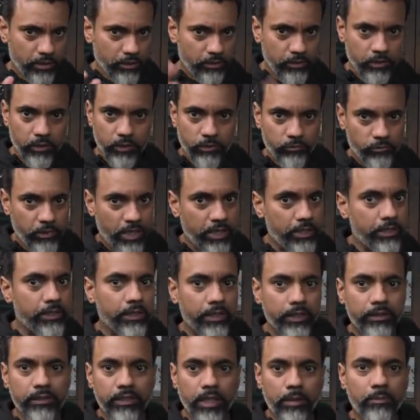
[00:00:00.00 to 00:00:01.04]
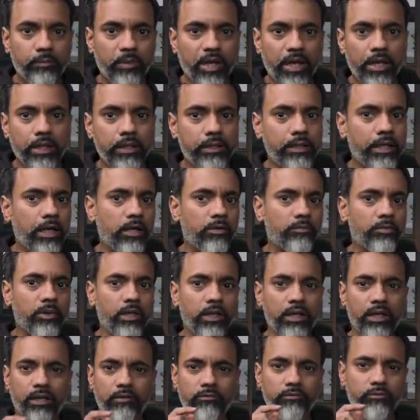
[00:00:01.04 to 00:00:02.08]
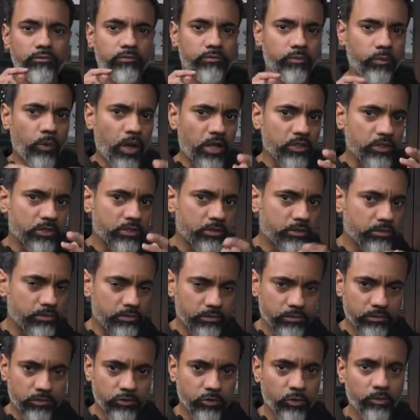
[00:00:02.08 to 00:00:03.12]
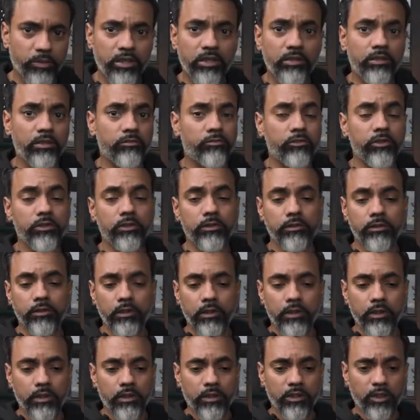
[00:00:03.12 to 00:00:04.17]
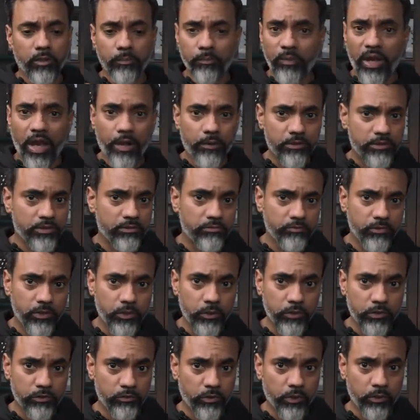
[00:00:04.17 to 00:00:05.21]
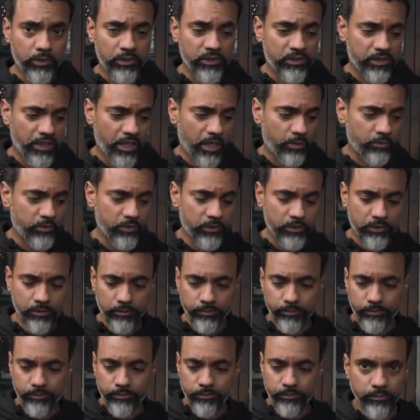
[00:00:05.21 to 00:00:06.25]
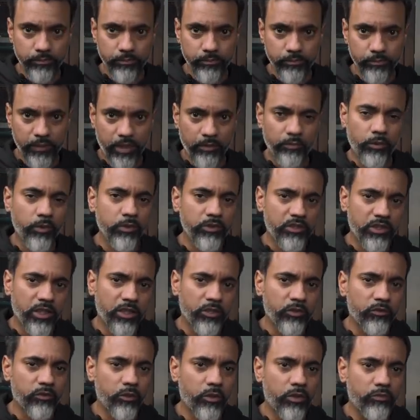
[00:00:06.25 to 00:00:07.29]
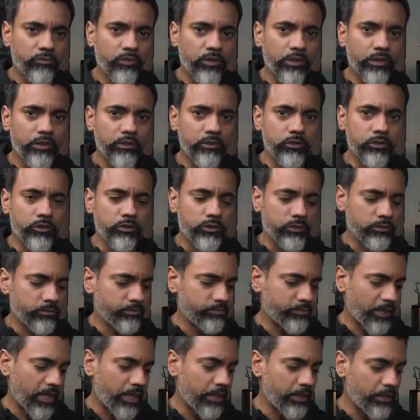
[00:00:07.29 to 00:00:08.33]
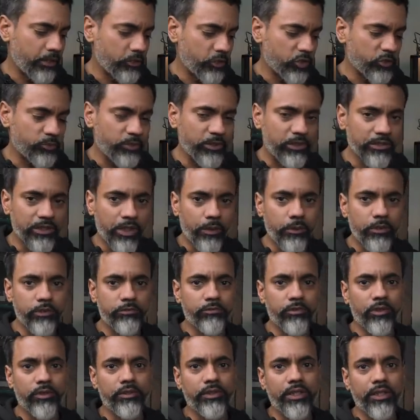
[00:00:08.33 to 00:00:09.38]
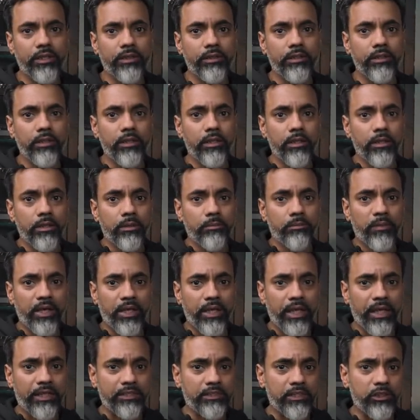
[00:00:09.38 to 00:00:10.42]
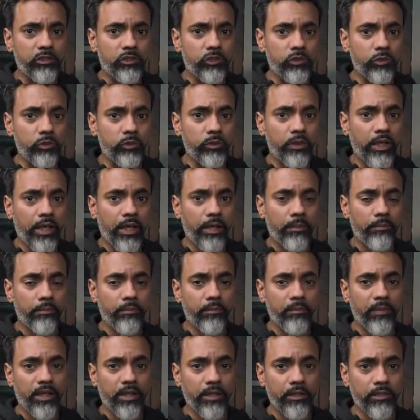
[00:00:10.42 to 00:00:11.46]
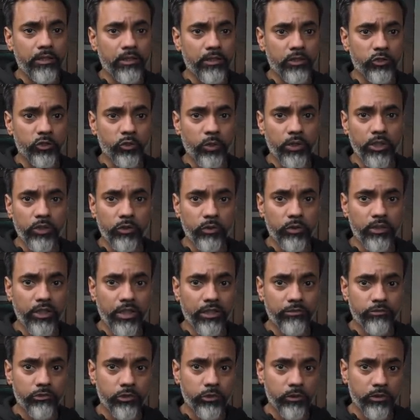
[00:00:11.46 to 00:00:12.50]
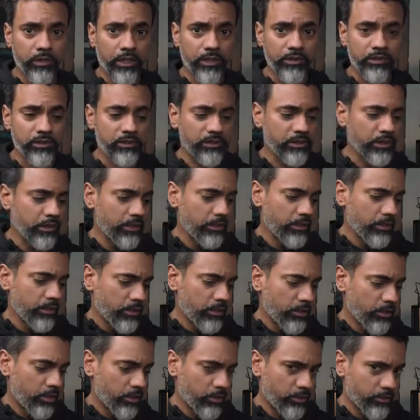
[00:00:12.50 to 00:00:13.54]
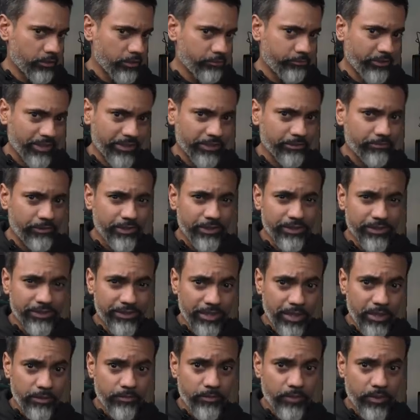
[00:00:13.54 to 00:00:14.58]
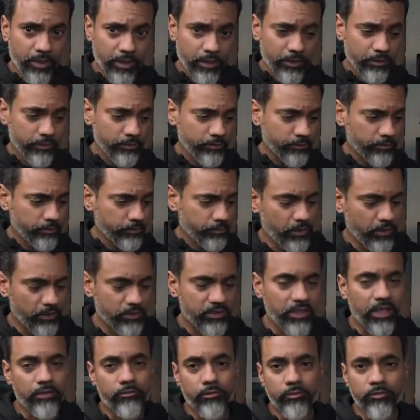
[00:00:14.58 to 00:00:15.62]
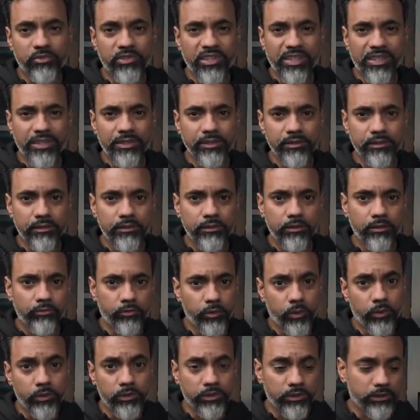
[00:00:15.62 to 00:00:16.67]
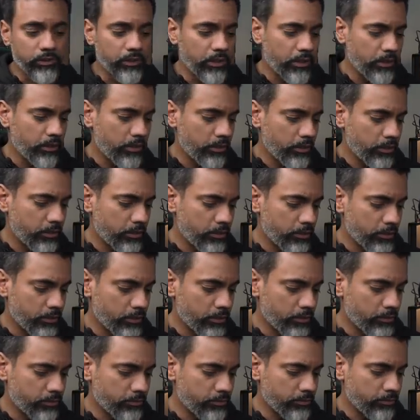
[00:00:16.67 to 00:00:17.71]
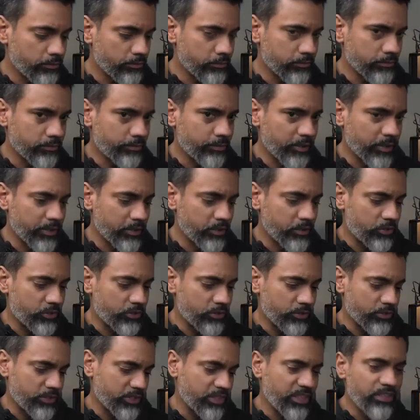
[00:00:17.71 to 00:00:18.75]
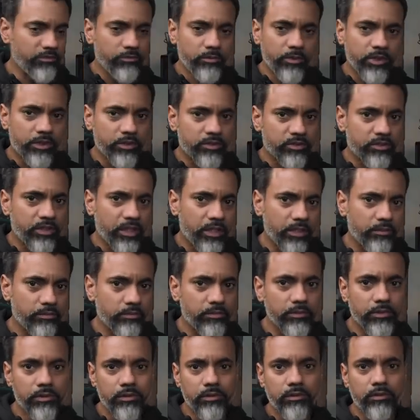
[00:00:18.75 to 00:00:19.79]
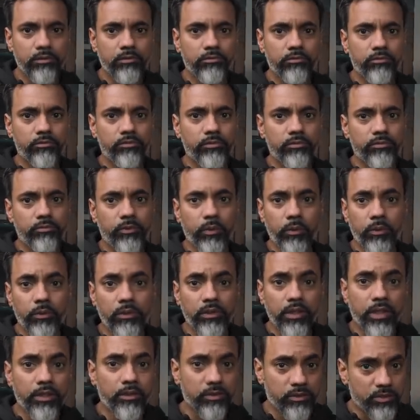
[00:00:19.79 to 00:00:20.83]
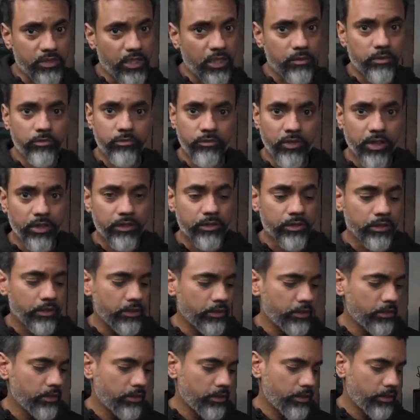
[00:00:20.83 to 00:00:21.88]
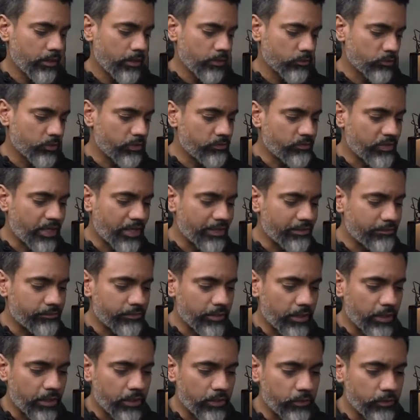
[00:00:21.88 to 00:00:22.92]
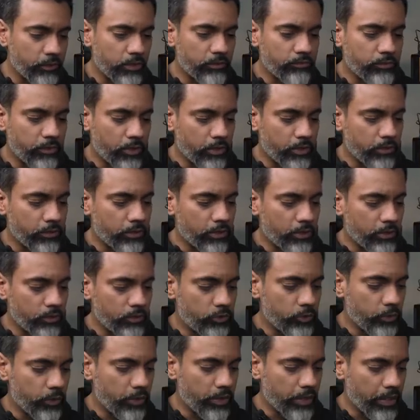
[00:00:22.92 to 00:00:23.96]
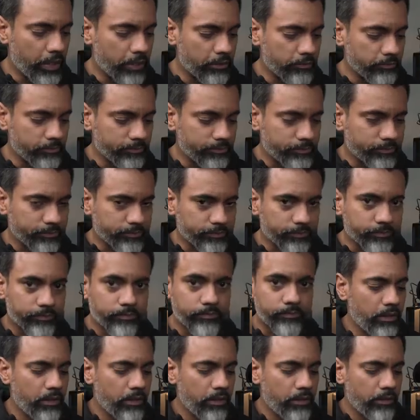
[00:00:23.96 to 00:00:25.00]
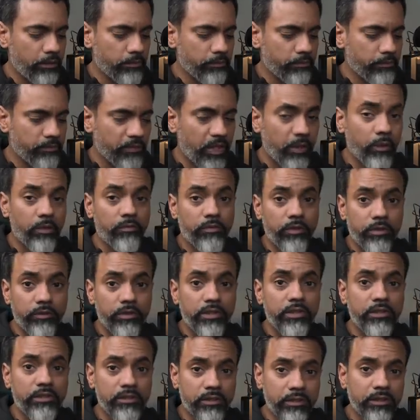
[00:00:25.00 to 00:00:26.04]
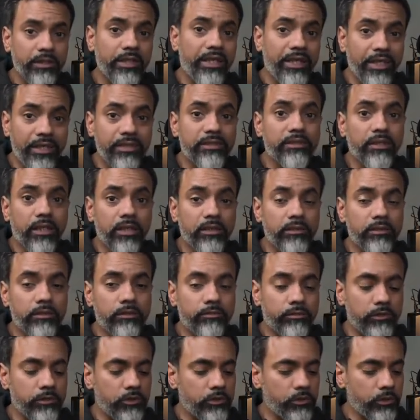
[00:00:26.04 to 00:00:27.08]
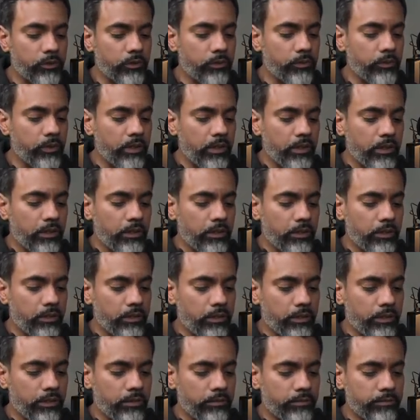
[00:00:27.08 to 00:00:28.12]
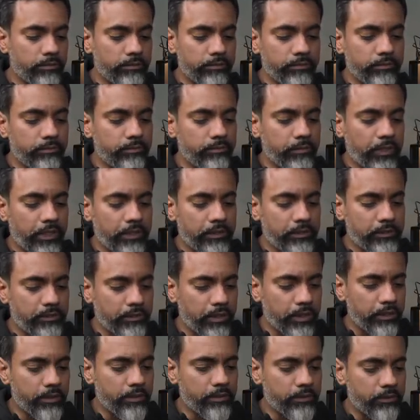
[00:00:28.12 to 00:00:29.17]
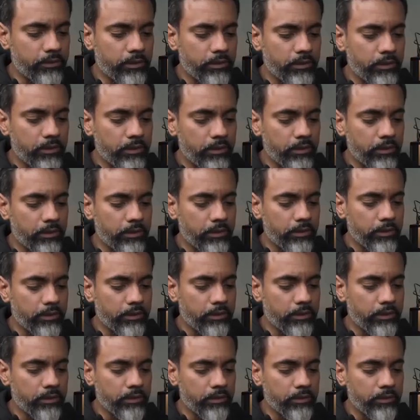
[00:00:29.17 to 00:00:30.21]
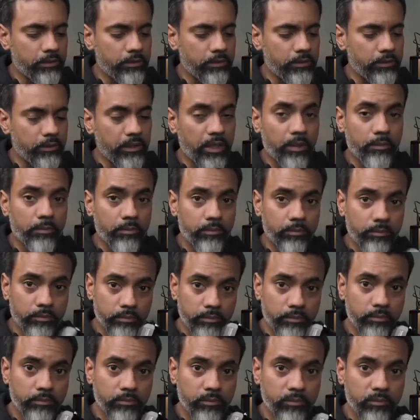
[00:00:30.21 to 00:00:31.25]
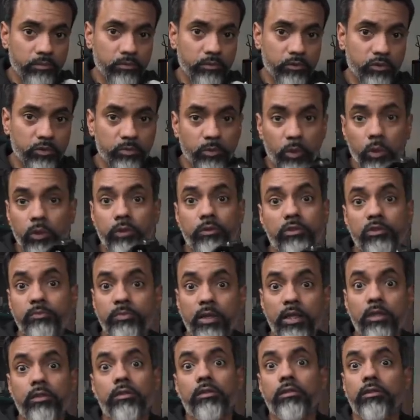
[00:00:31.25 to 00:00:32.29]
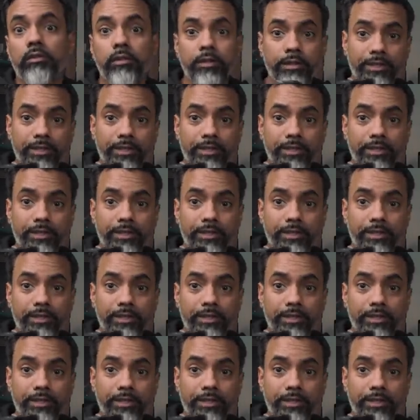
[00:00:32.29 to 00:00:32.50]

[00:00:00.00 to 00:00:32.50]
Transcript: ready to hit that buy it now button. I've watched so many different comparison videos of all these cameras, but I've always held off on buying it just because I always felt that my XT2 and my 23 f2 lens are effectively the same thing, aside from size, of course. But it's giving me the same focal length, the same effect, and so I've kind of held off on doing that. However, there is a size difference, so I decided that smaller is better,